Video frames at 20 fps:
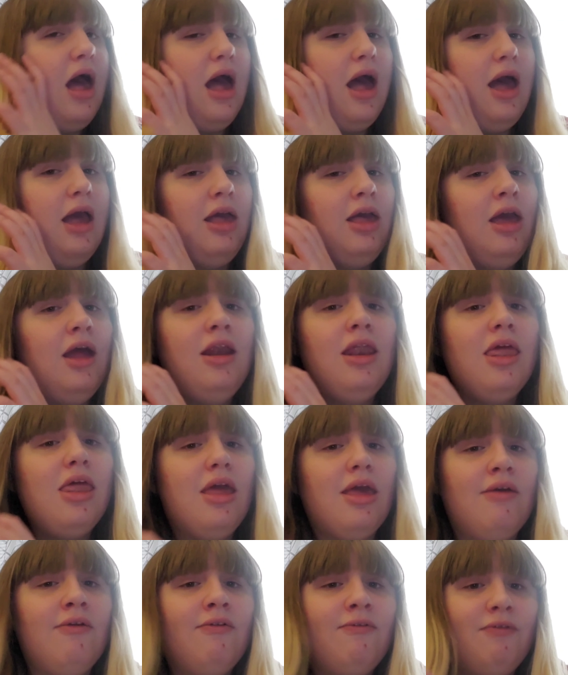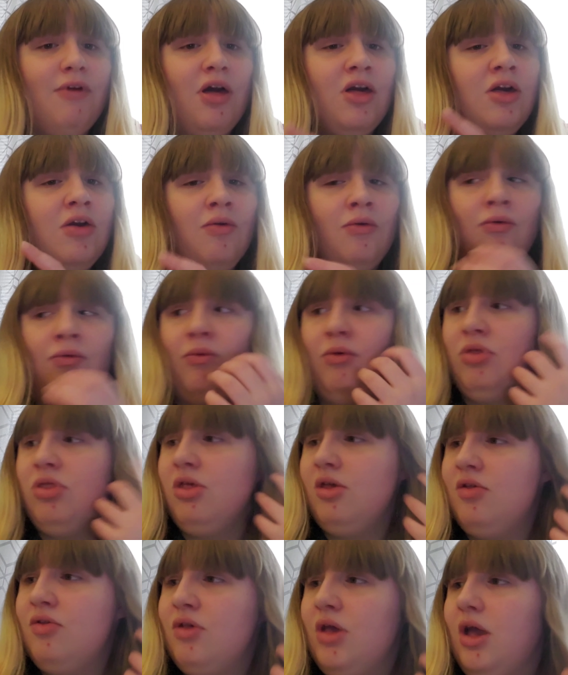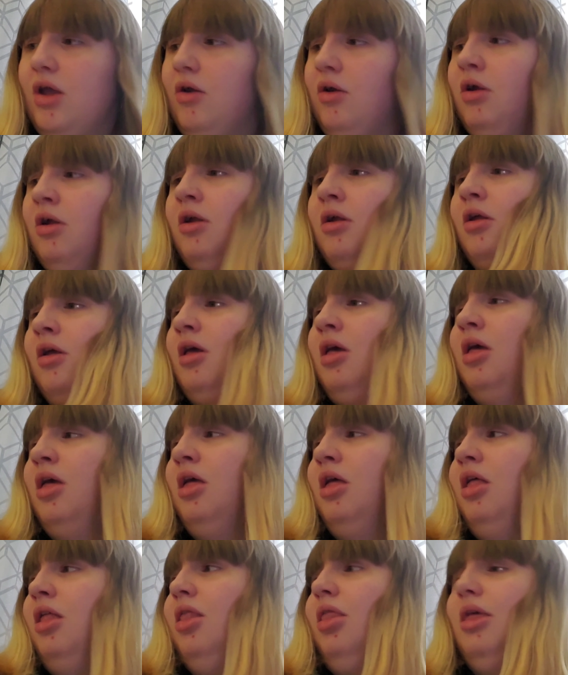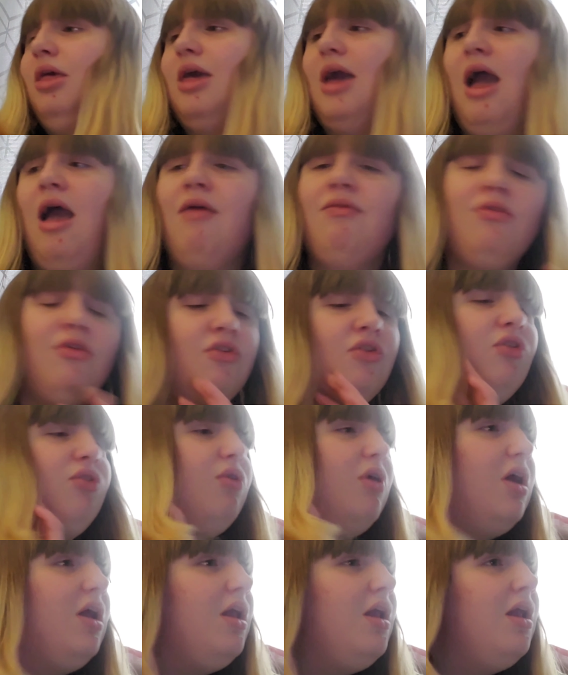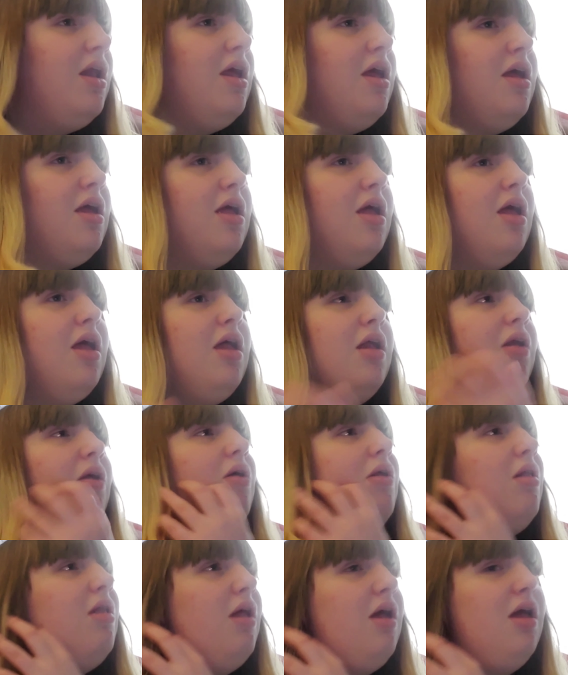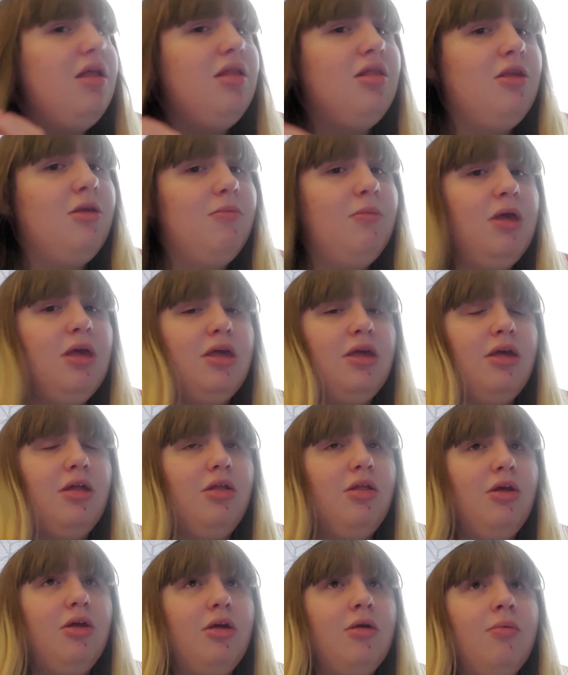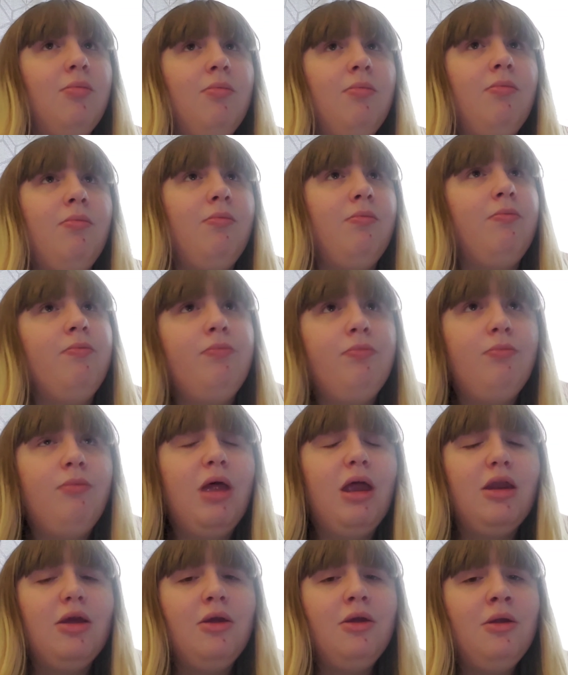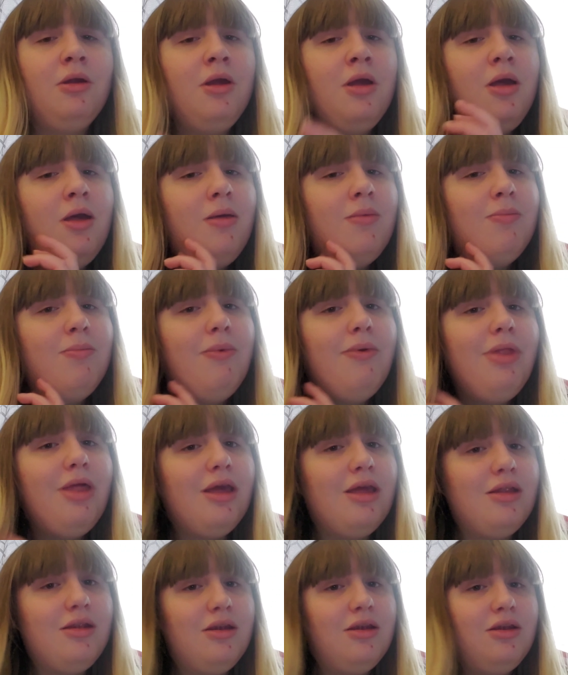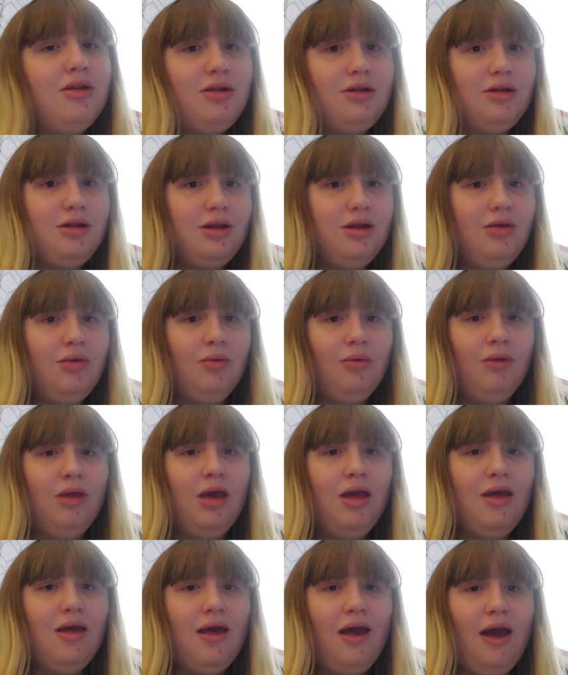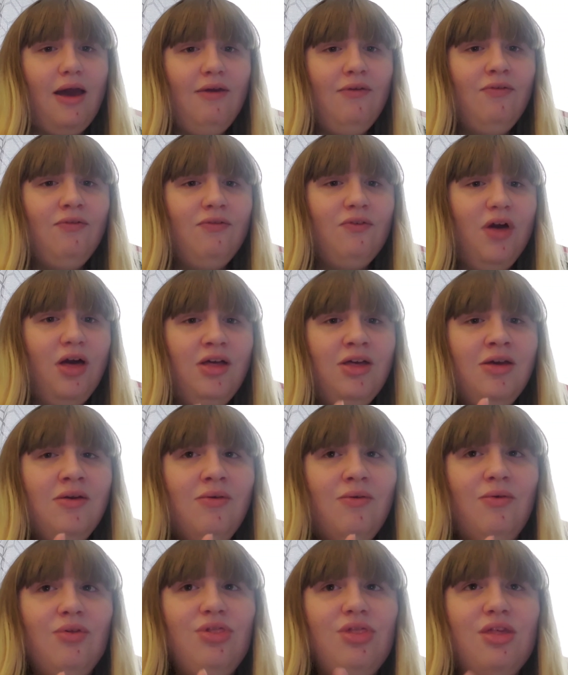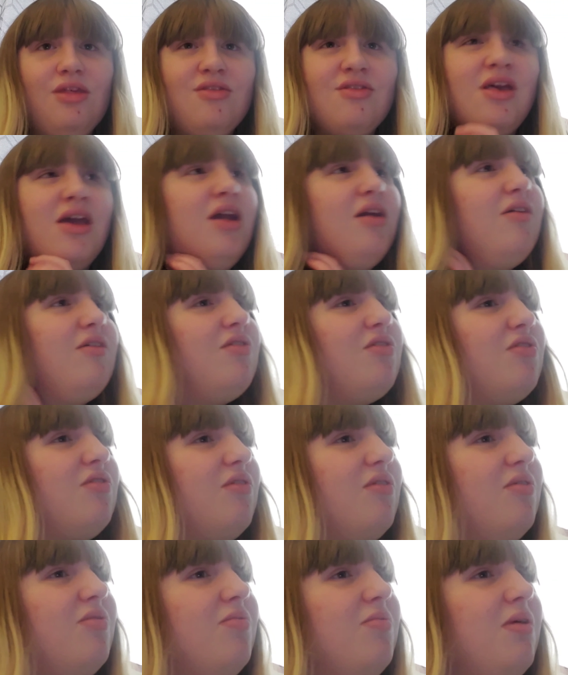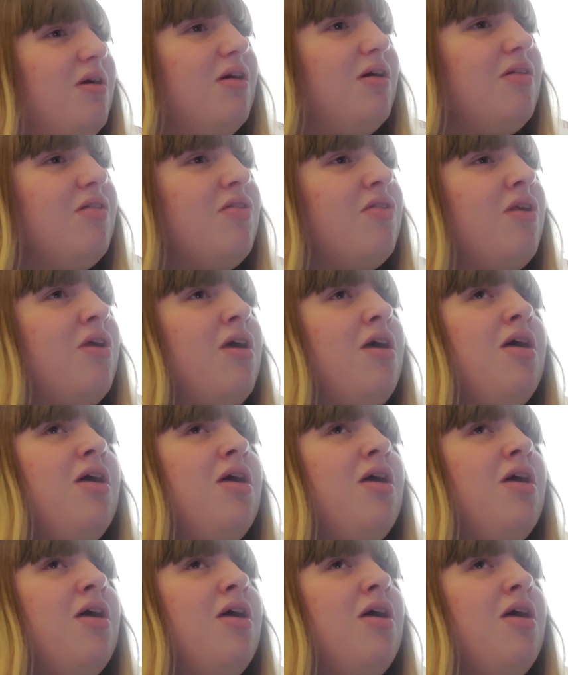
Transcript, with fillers: I kind of like fuck with this hair. Like, I have to straighten it and all that to make it look better. But like, dude, I fuck with this hair so much.